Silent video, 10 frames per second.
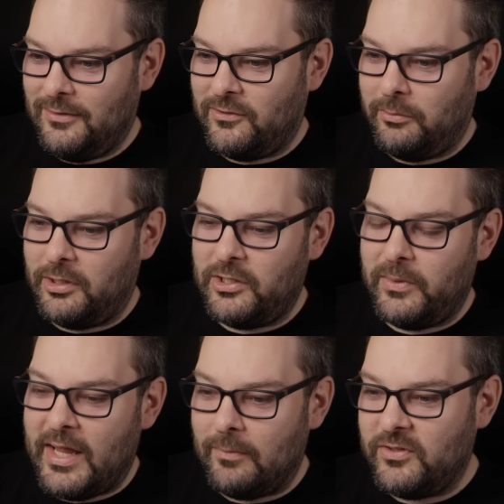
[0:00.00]
So I'm going to
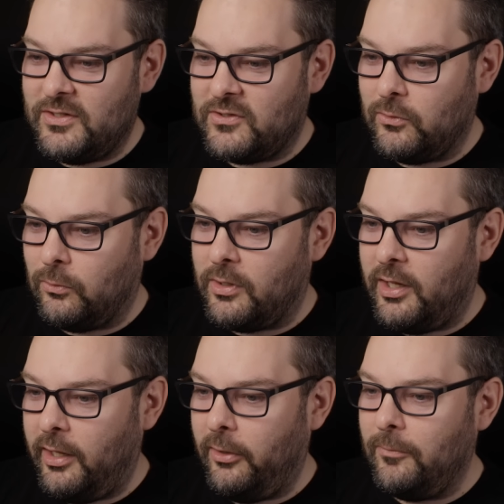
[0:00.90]
do an apt install
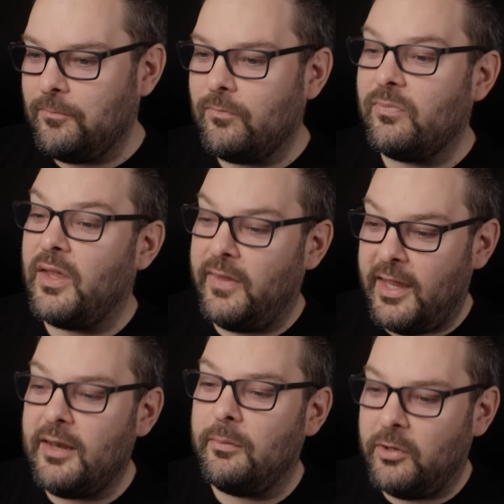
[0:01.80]
curl, and
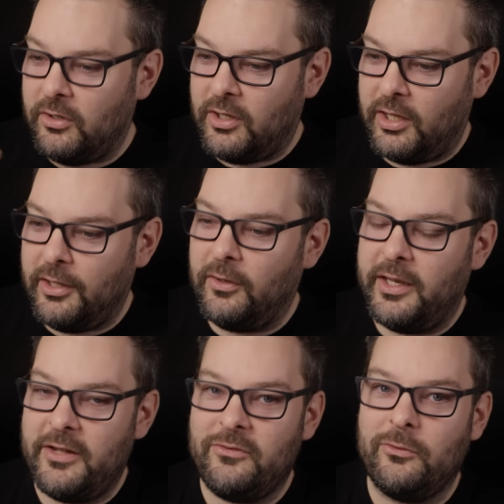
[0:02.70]
then I'm going to curl
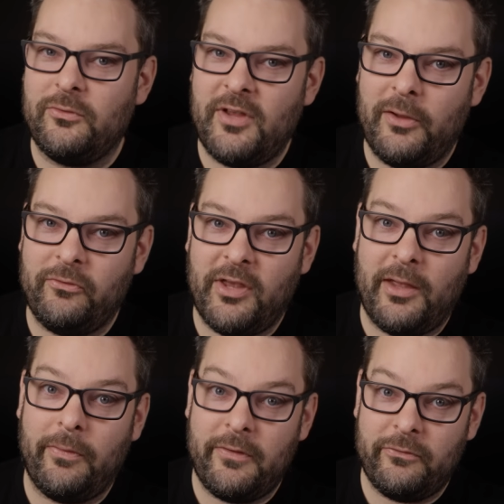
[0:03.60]
and install
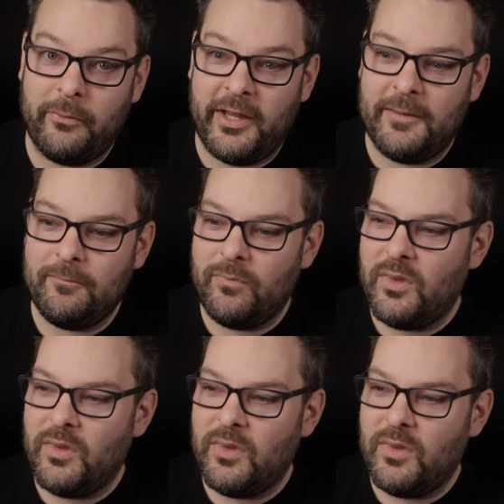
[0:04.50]
Tailscale this way.